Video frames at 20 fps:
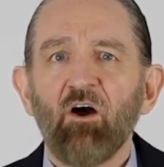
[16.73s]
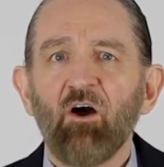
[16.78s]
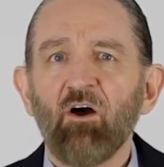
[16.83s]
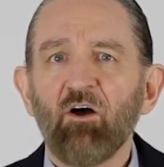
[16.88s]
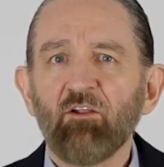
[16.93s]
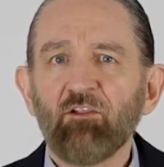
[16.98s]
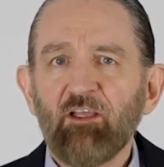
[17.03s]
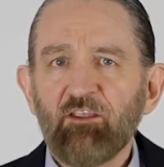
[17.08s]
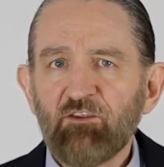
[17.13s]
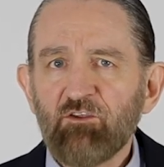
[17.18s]

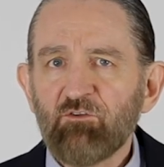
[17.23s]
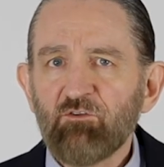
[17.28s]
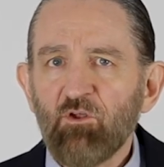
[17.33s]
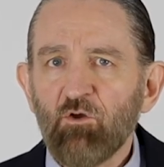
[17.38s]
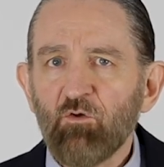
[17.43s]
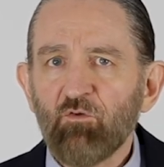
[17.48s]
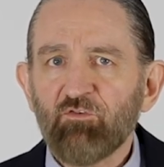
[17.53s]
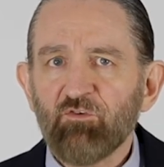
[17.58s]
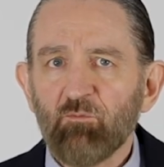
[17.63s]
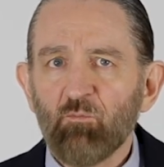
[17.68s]
I'll let you
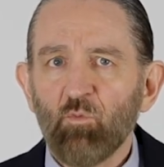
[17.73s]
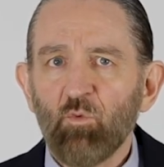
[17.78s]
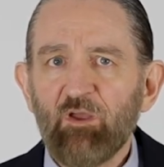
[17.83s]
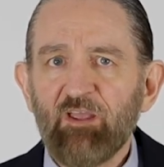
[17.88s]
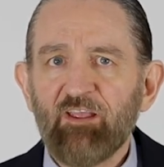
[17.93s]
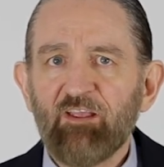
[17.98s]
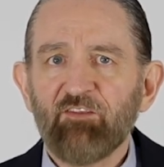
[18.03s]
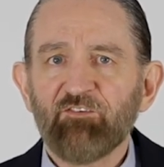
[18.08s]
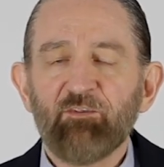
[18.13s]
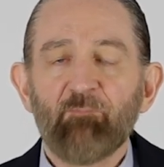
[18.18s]
know some
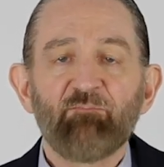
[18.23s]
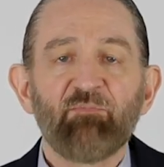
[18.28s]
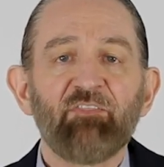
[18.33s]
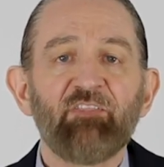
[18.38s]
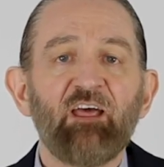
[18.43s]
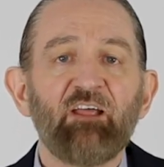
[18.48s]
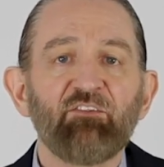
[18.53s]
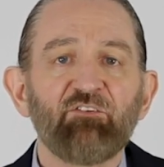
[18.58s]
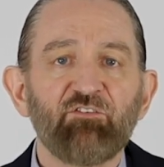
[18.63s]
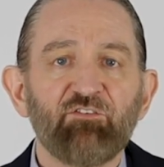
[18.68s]
ways
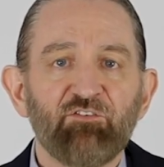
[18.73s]
that